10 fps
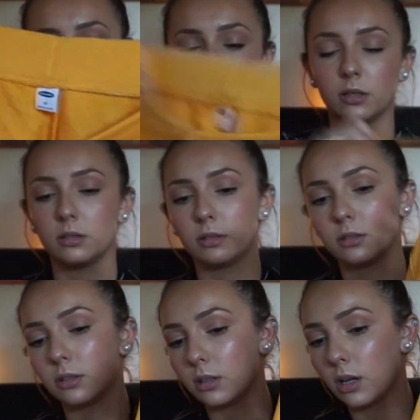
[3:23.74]
because
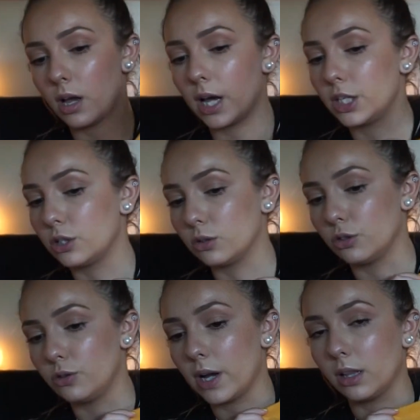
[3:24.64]
I just
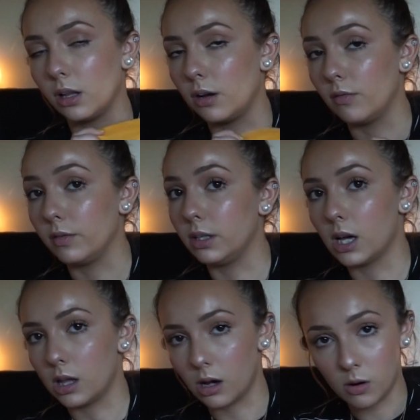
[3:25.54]
told you I love
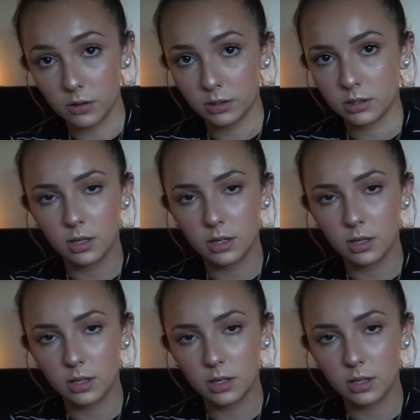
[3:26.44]
yellow in the